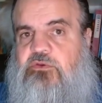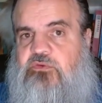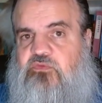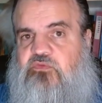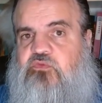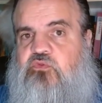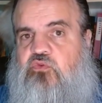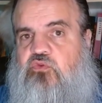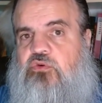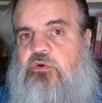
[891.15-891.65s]

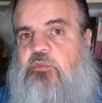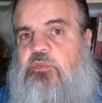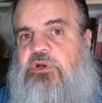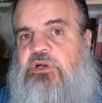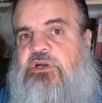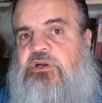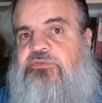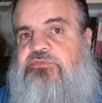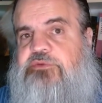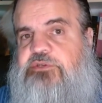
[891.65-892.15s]
form
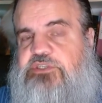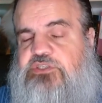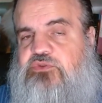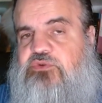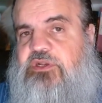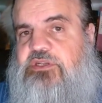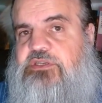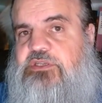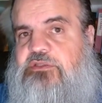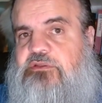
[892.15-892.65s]
of
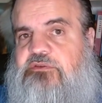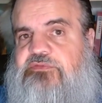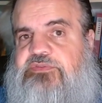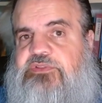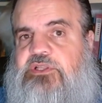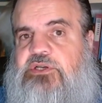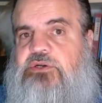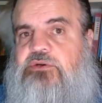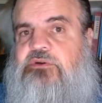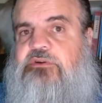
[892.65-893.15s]
restricting the
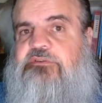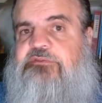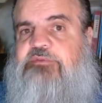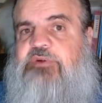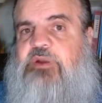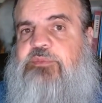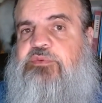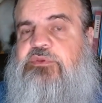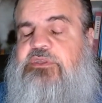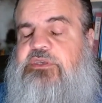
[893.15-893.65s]
flow
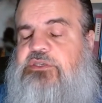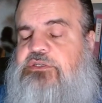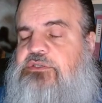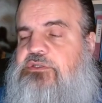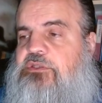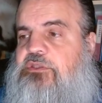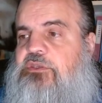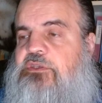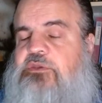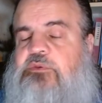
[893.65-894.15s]
of
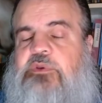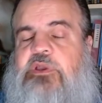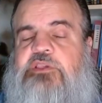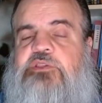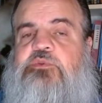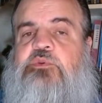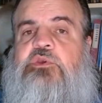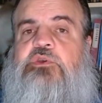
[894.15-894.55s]
population to the U.S.,